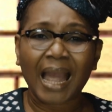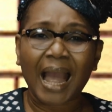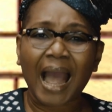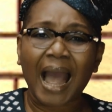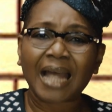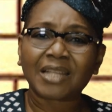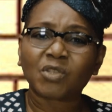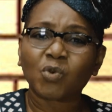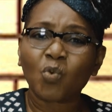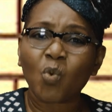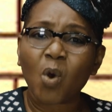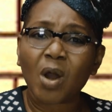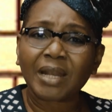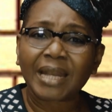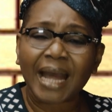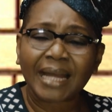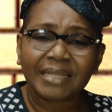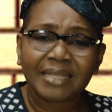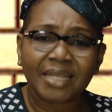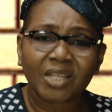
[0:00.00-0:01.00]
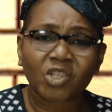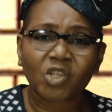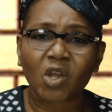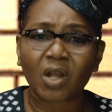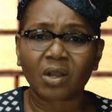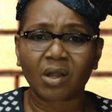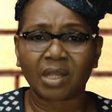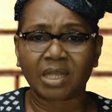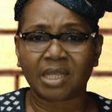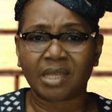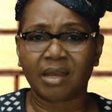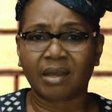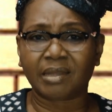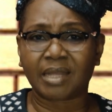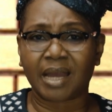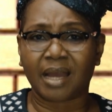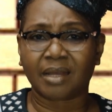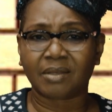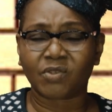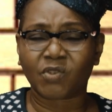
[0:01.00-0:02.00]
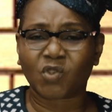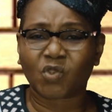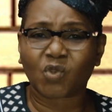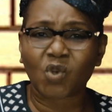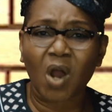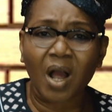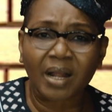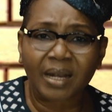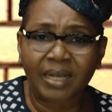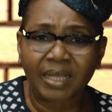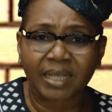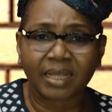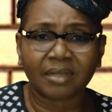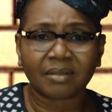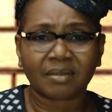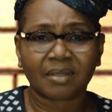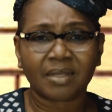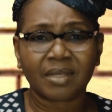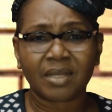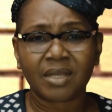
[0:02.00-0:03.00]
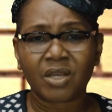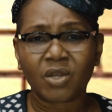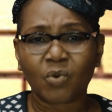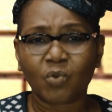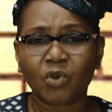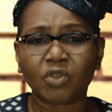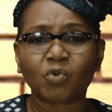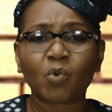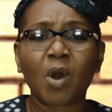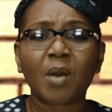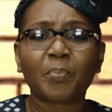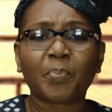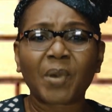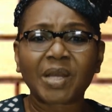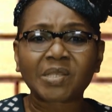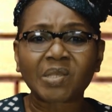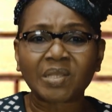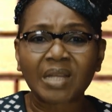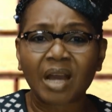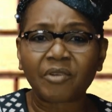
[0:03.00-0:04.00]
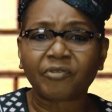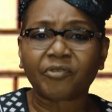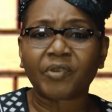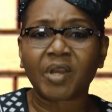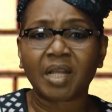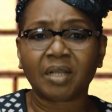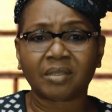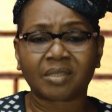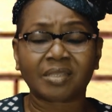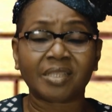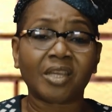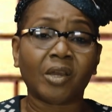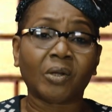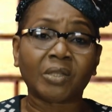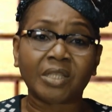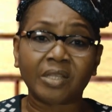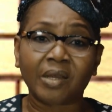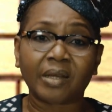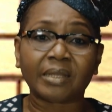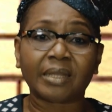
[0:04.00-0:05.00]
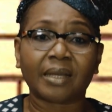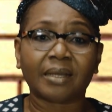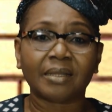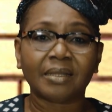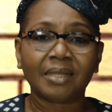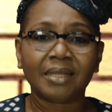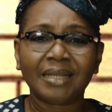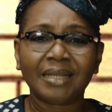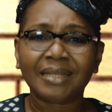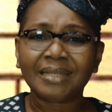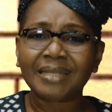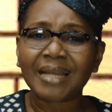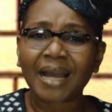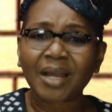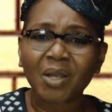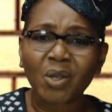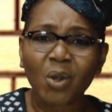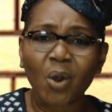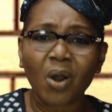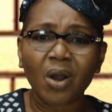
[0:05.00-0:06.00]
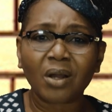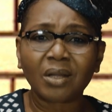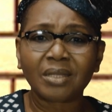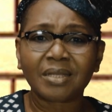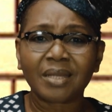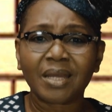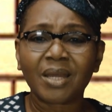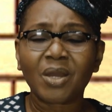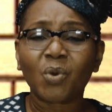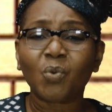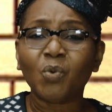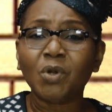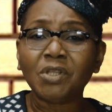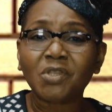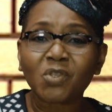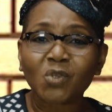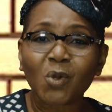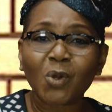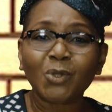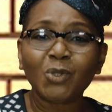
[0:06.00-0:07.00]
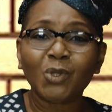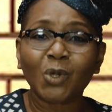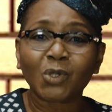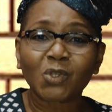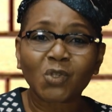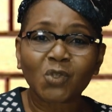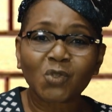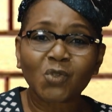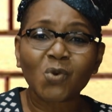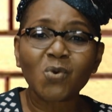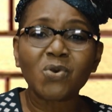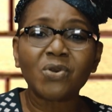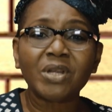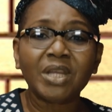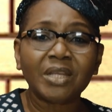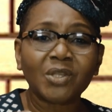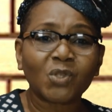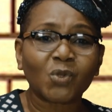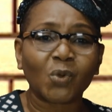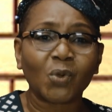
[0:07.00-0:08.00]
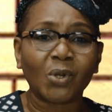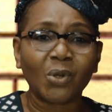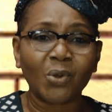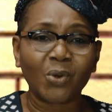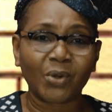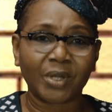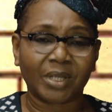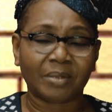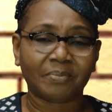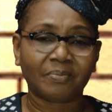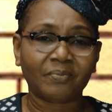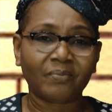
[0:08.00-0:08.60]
at one addiction or the other, struggling with one personal frailty or the other, that God will turn your story to glory.